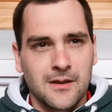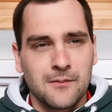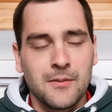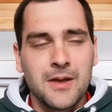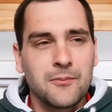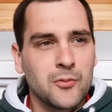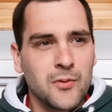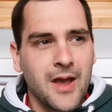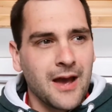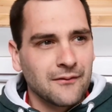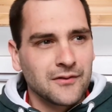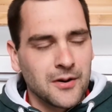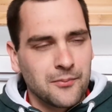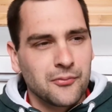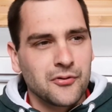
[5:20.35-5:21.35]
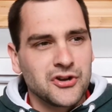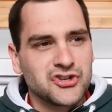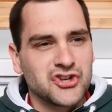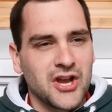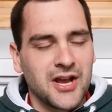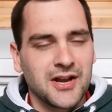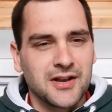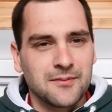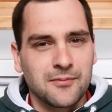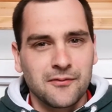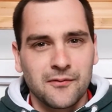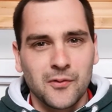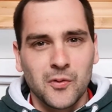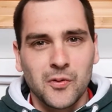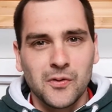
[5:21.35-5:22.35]
and maybe we haven't appreciated it
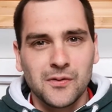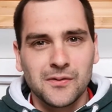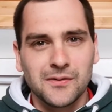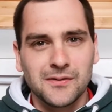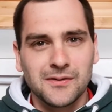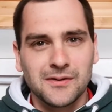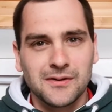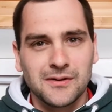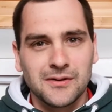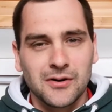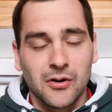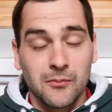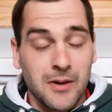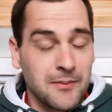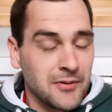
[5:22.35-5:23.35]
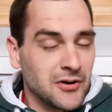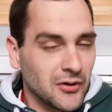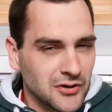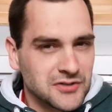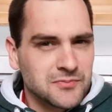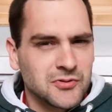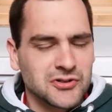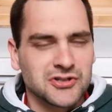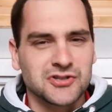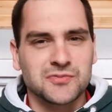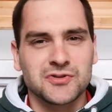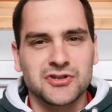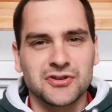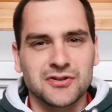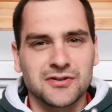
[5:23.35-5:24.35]
before, or maybe not as much
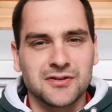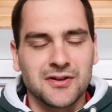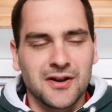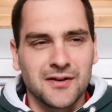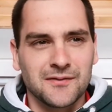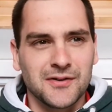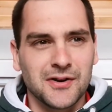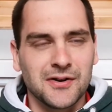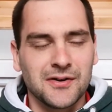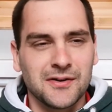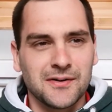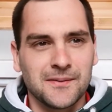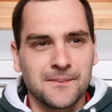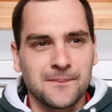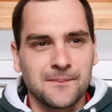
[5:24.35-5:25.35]
as we should have done.